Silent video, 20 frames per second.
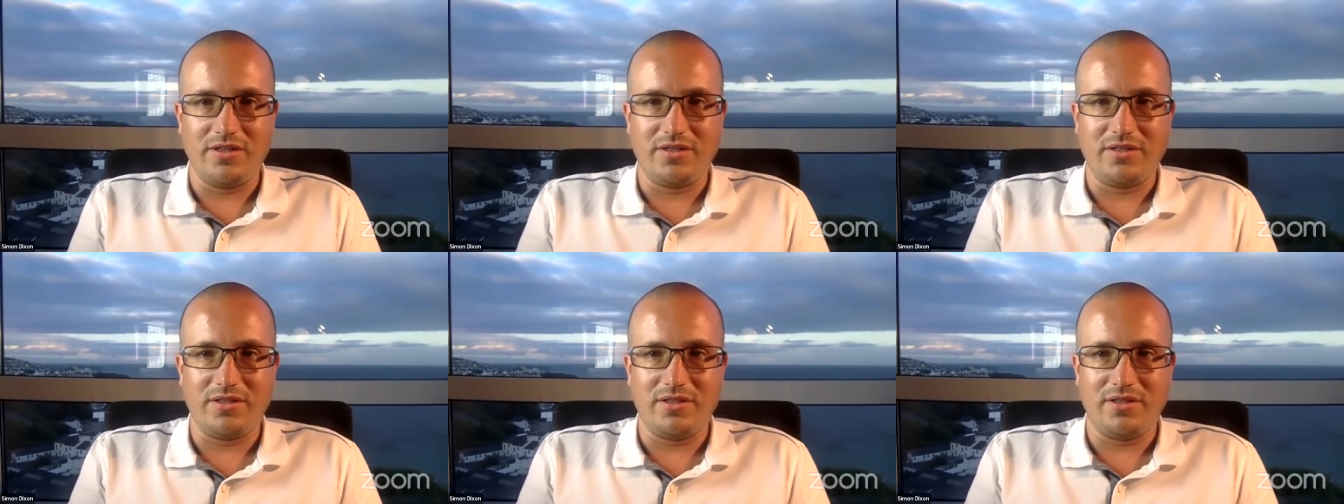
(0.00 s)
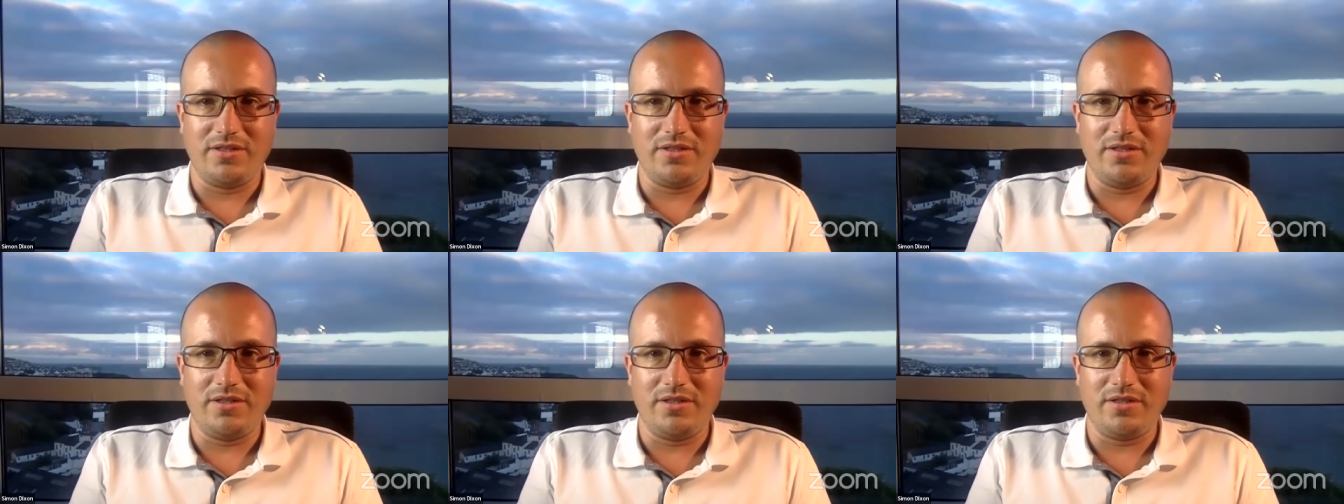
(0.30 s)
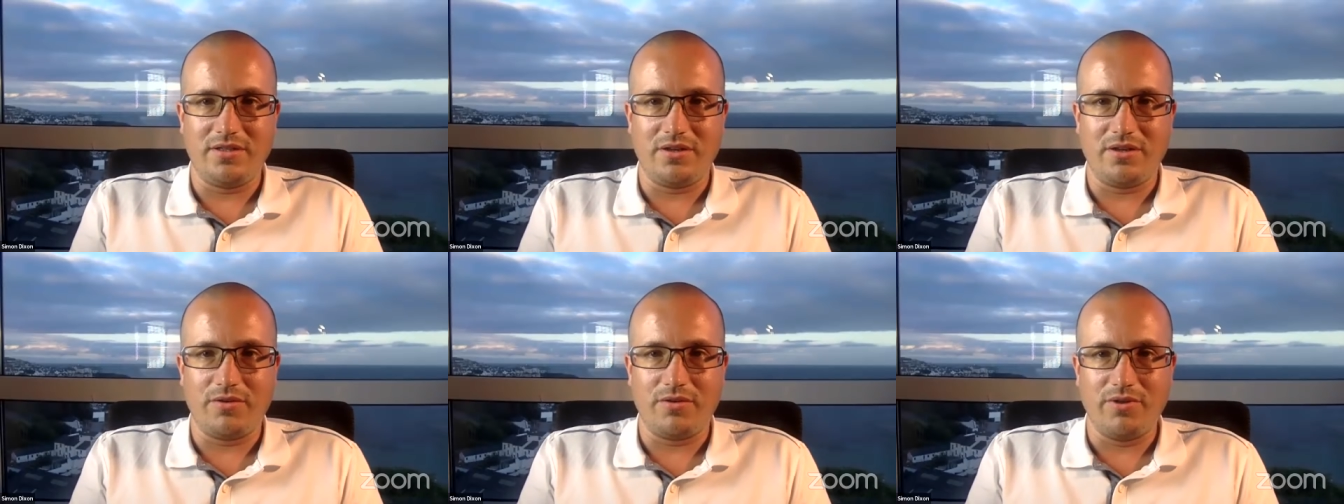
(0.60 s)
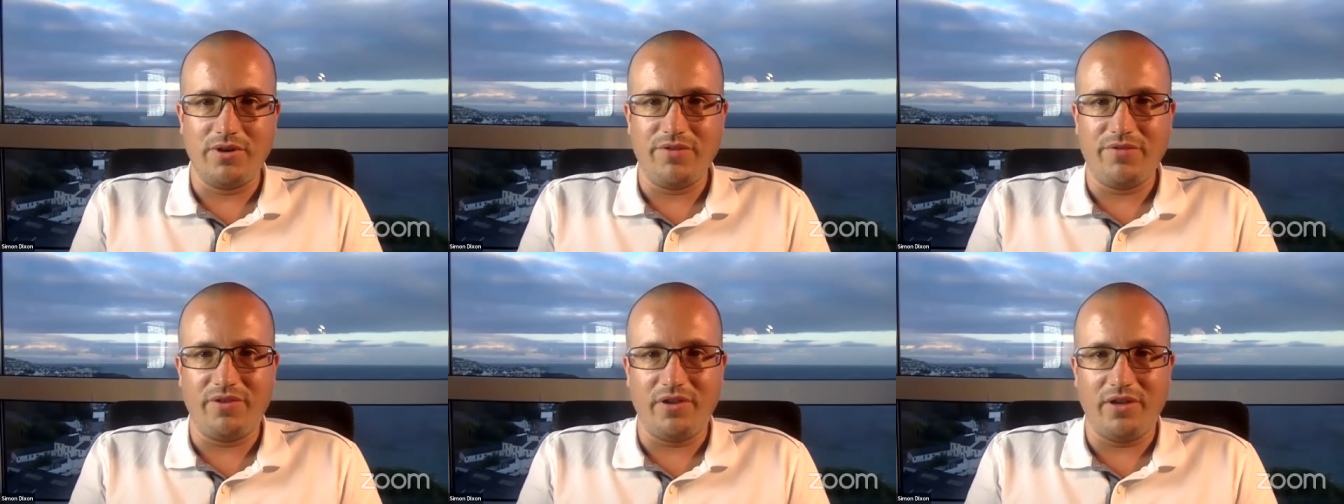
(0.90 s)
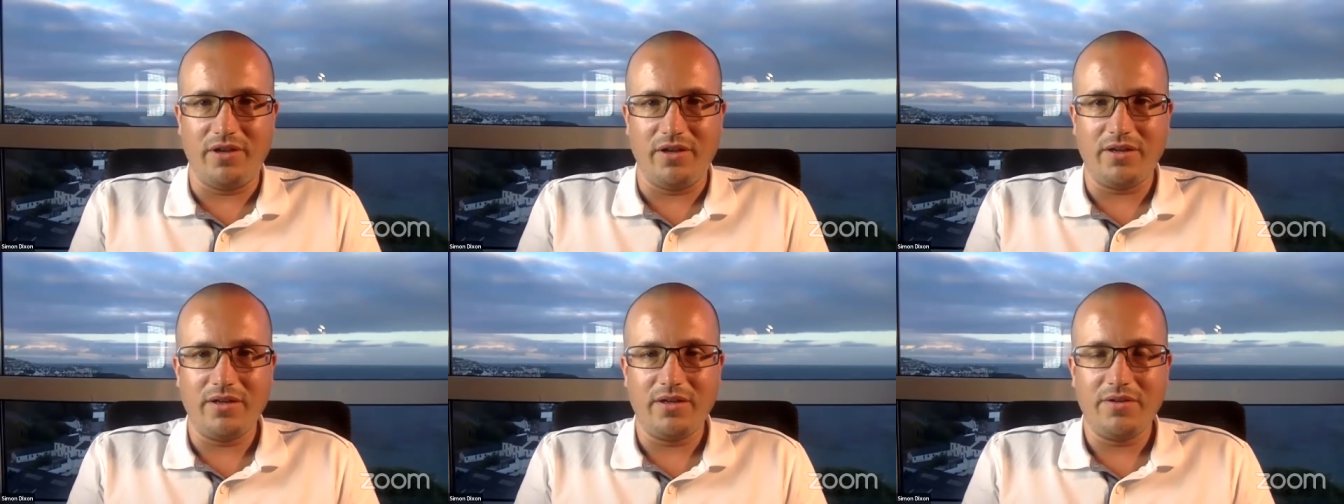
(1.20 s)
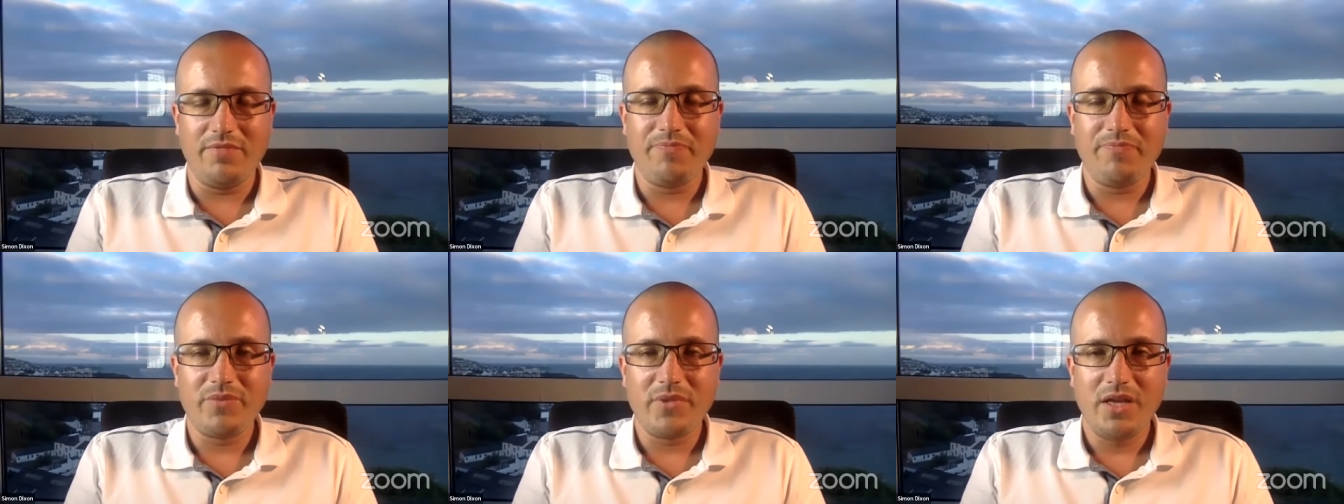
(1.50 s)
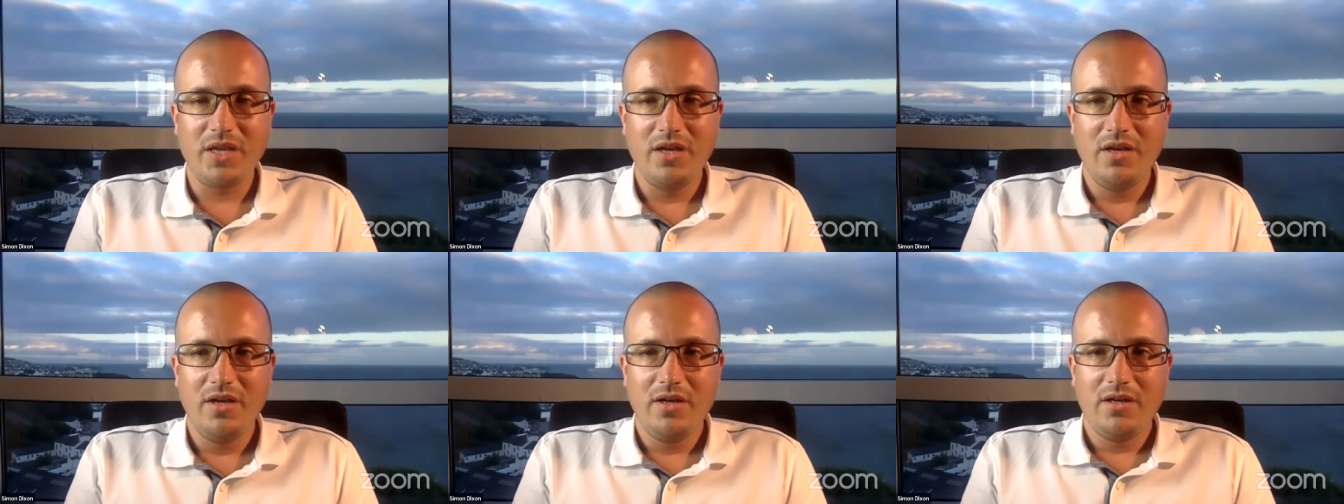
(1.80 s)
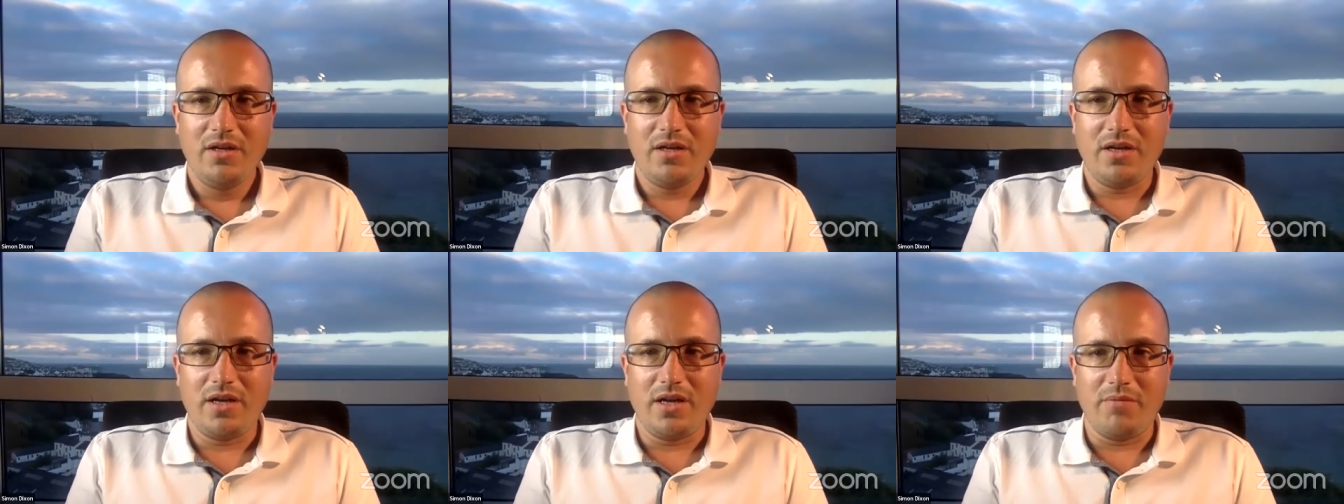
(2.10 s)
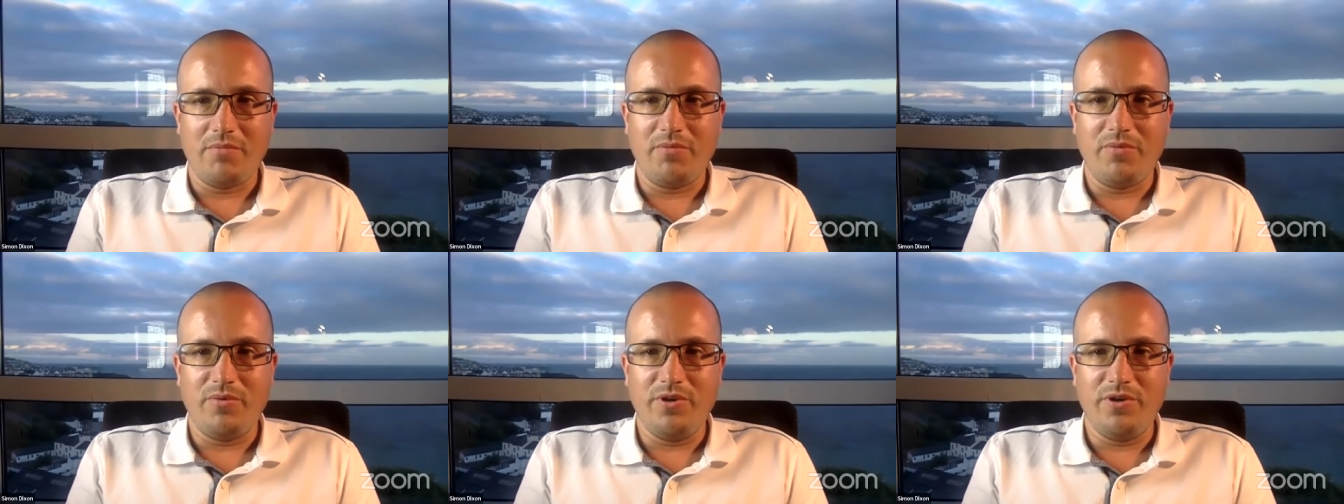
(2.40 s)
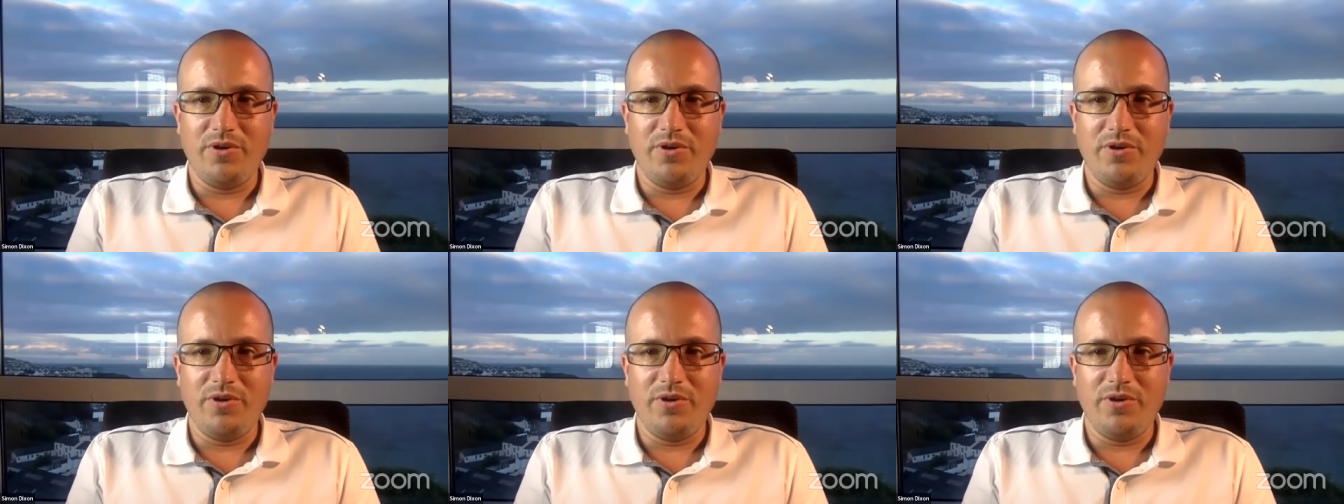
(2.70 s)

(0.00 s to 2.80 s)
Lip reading: is horrific. We're